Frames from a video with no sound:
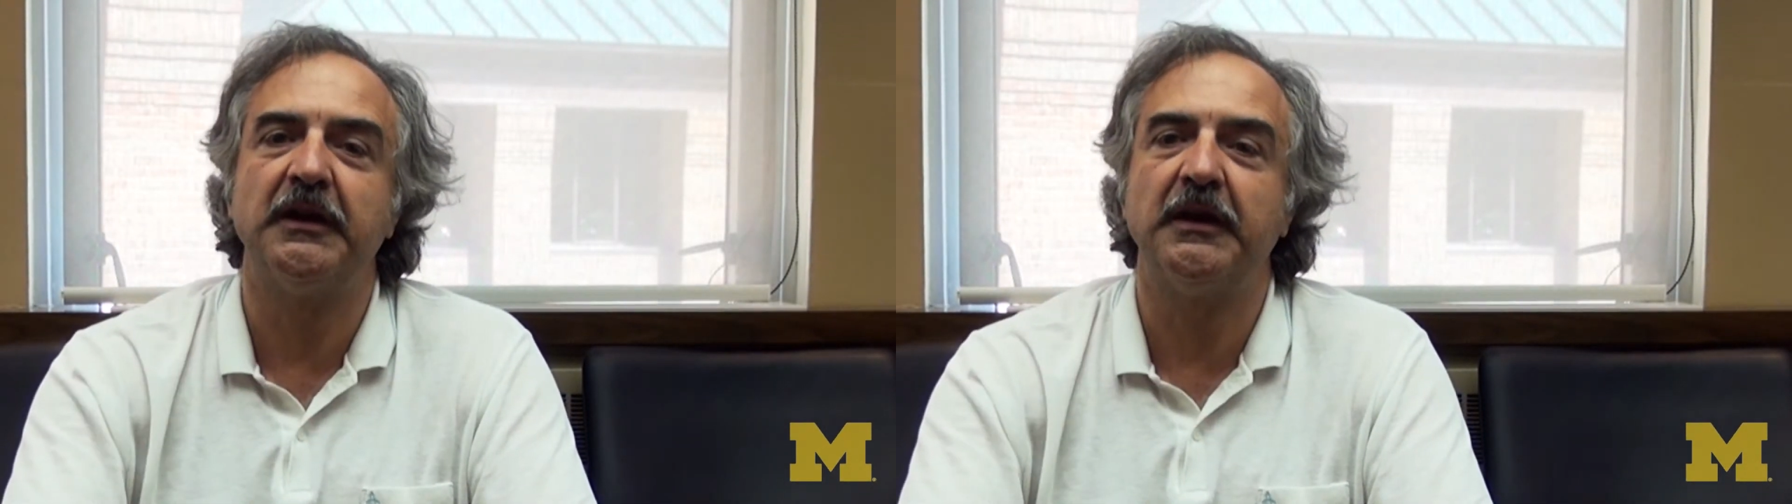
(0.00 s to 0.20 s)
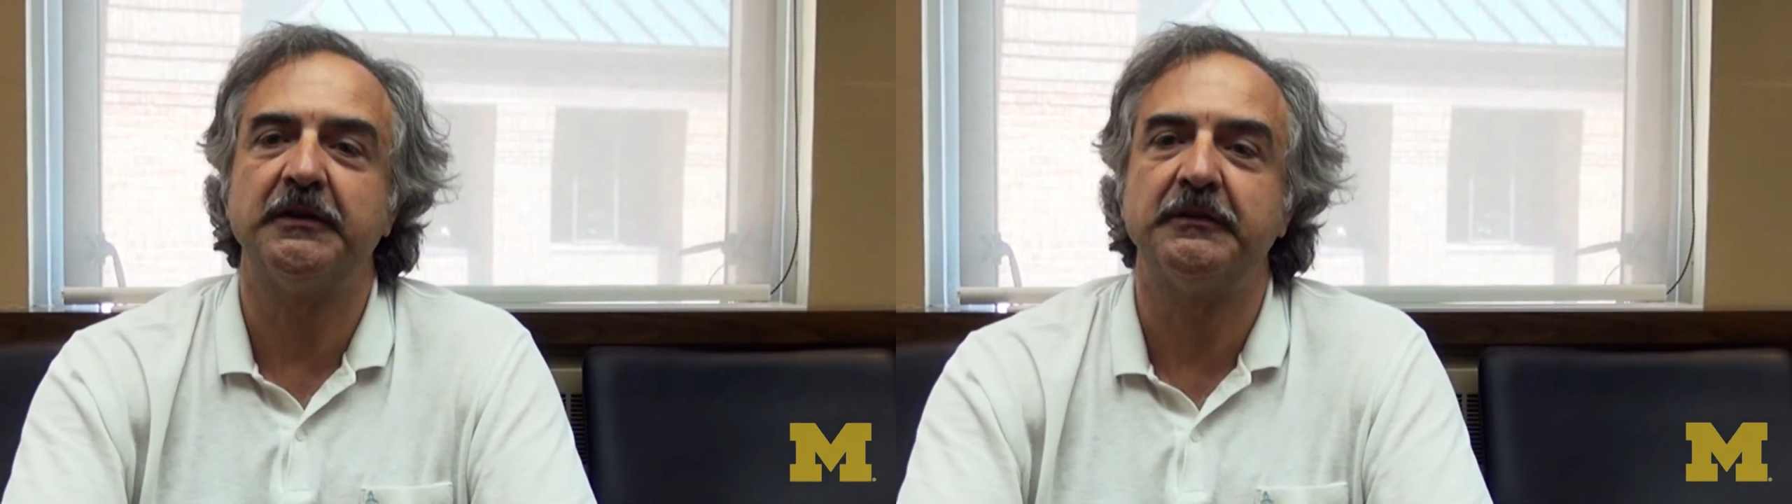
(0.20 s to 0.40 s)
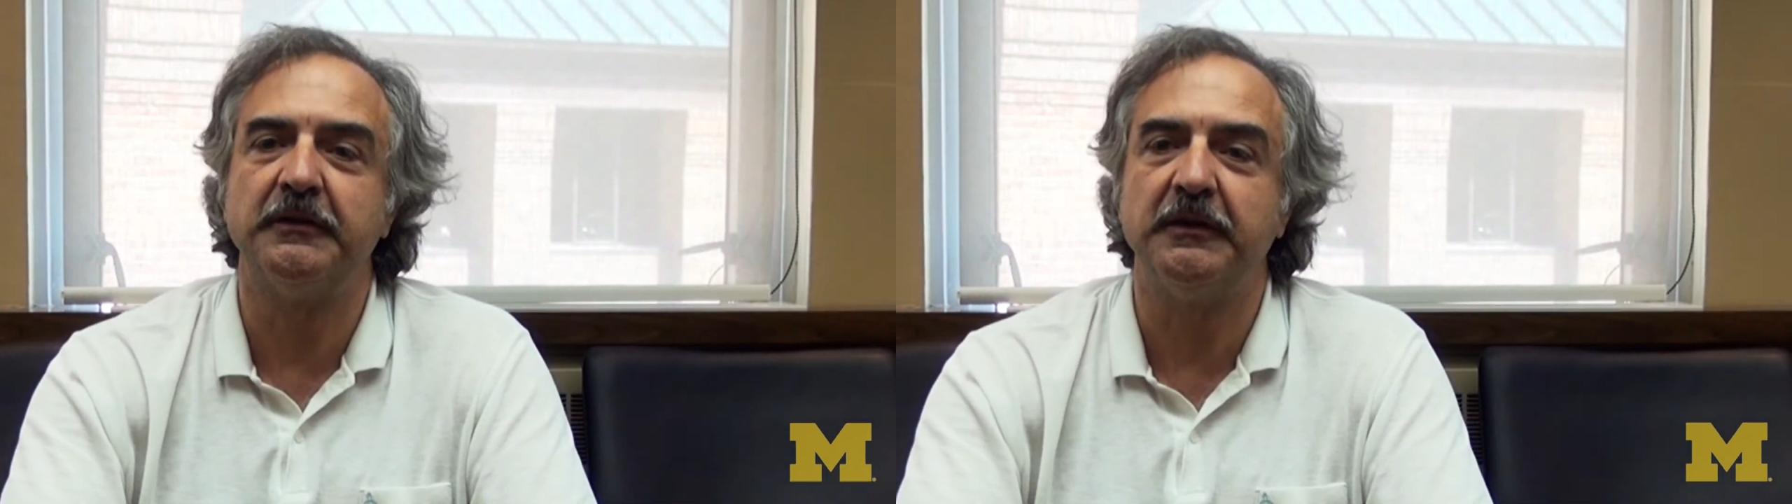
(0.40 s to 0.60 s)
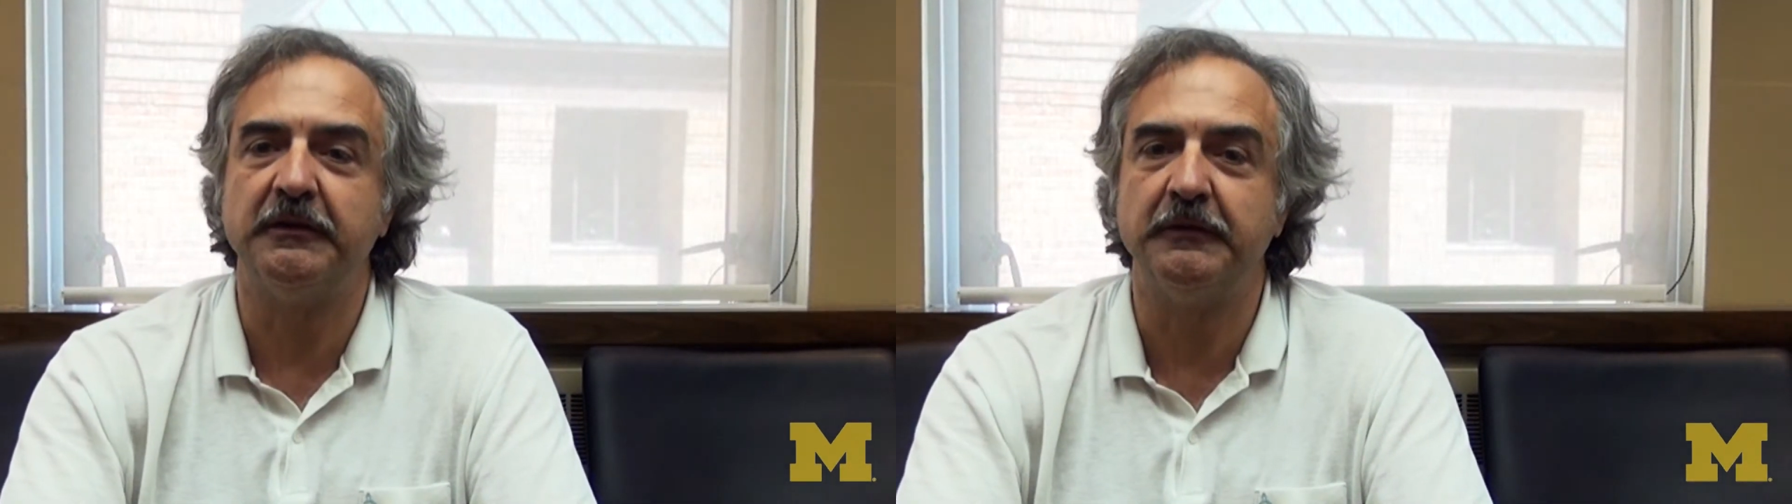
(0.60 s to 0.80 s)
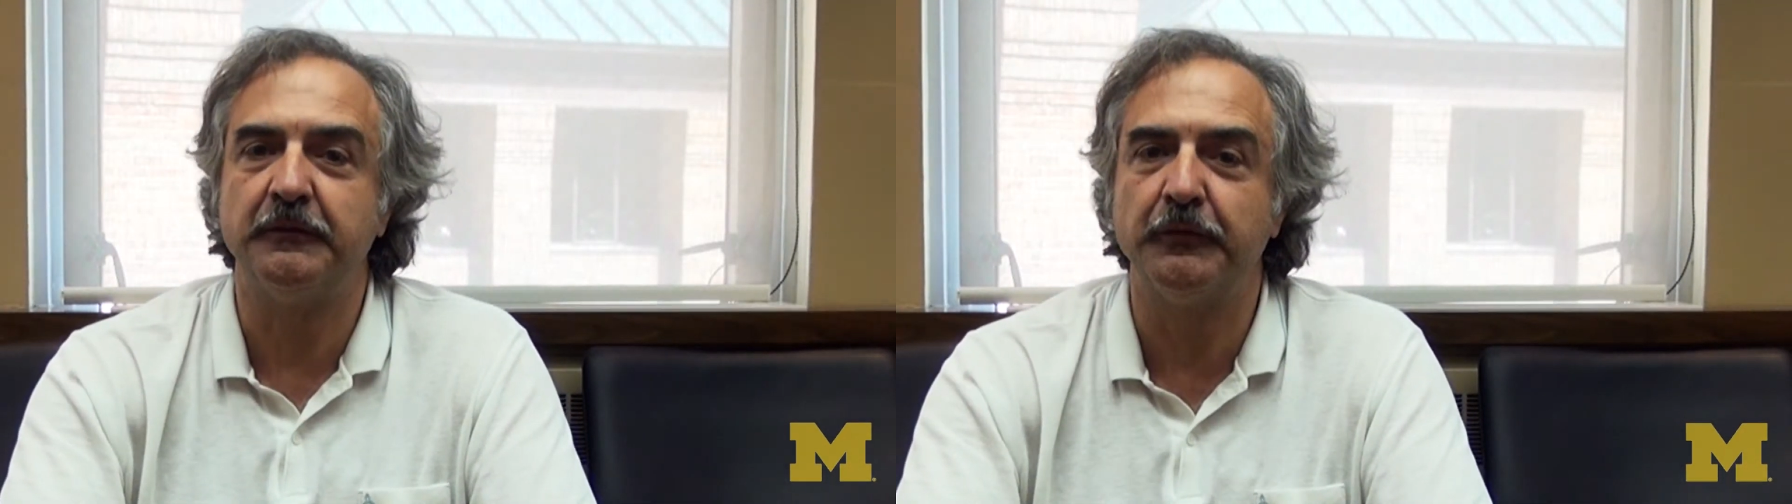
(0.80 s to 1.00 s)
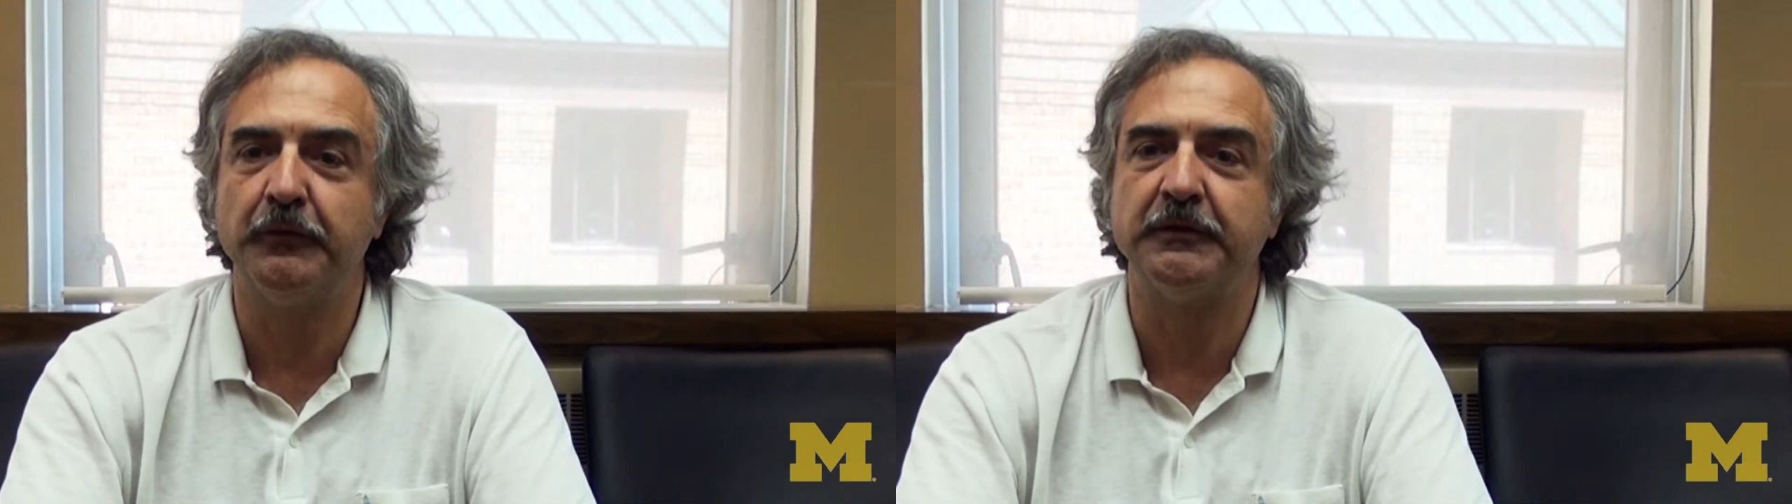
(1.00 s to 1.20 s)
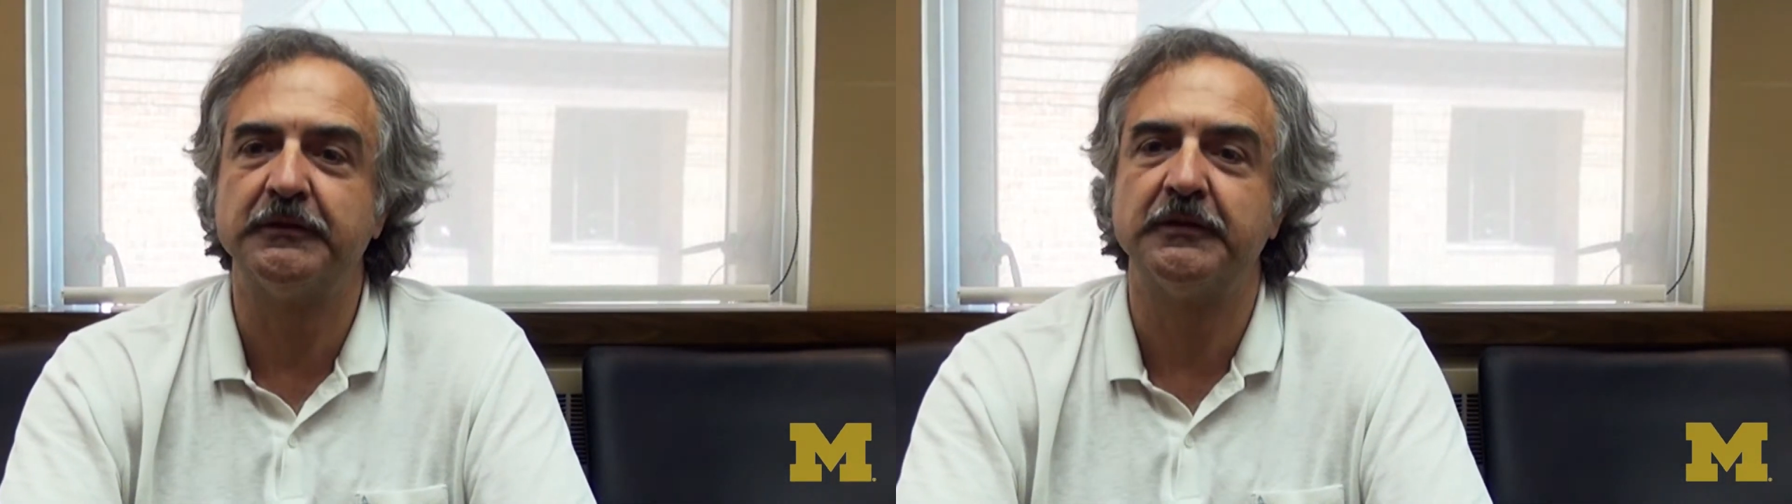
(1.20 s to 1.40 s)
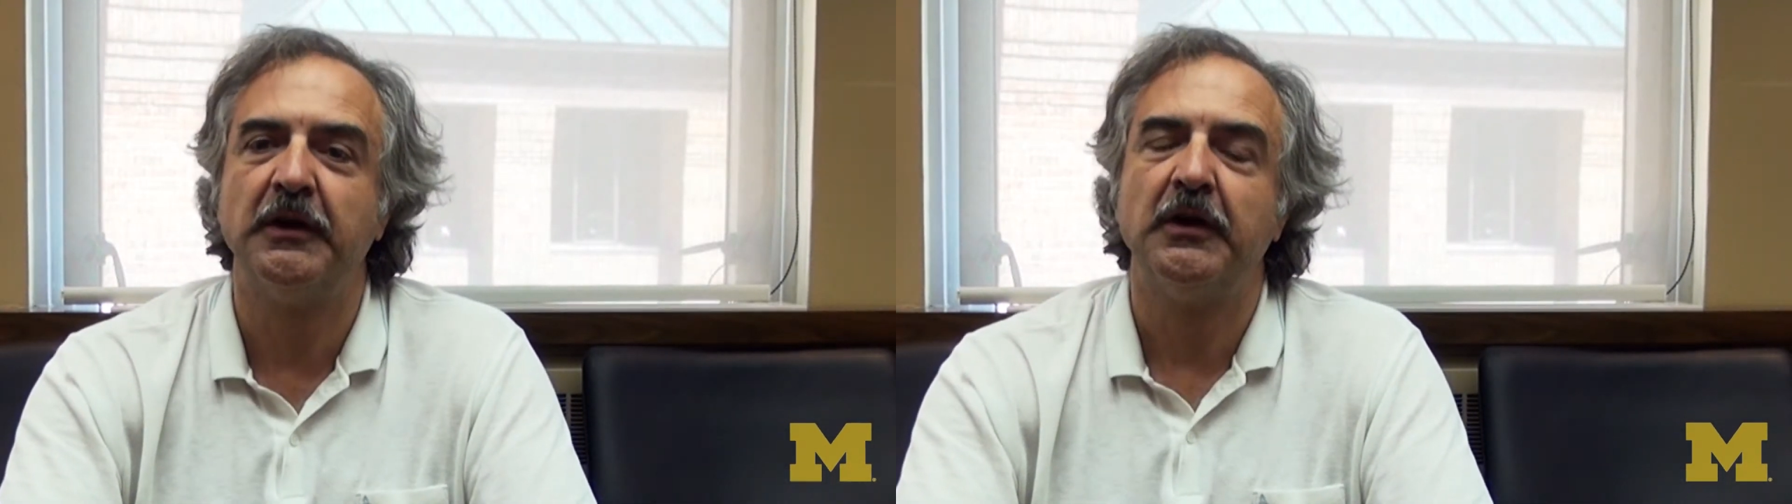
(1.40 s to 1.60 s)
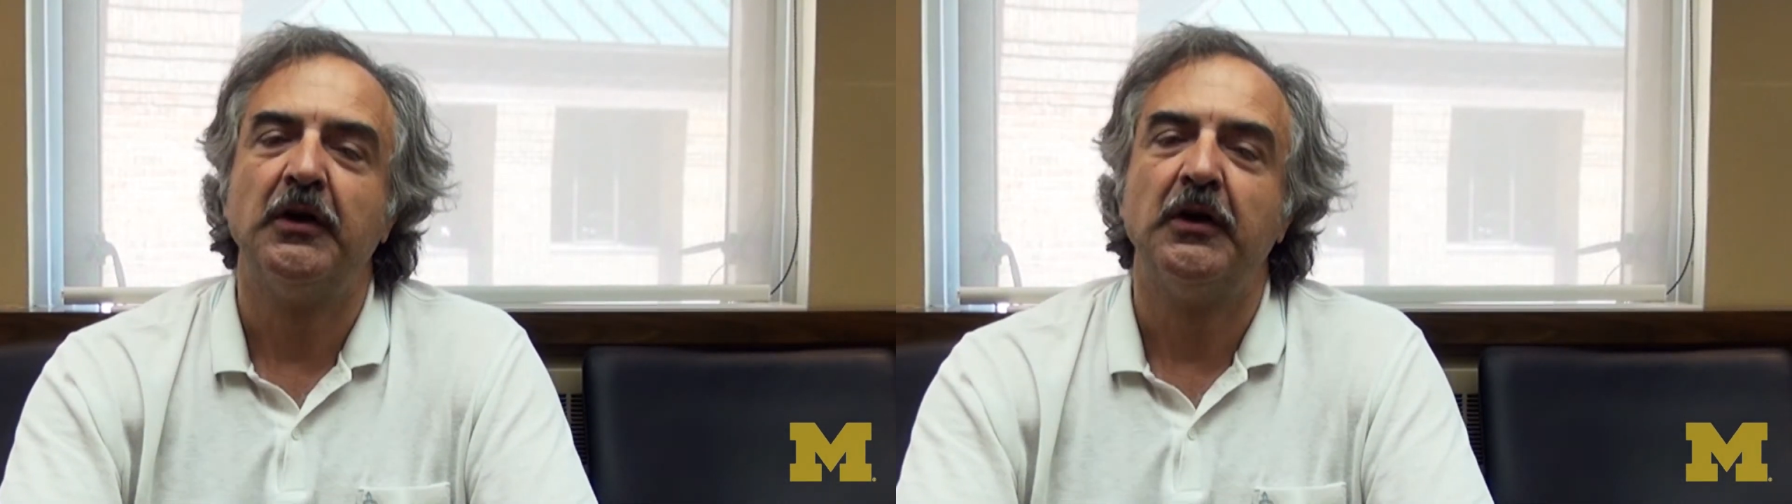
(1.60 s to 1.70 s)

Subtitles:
had an influence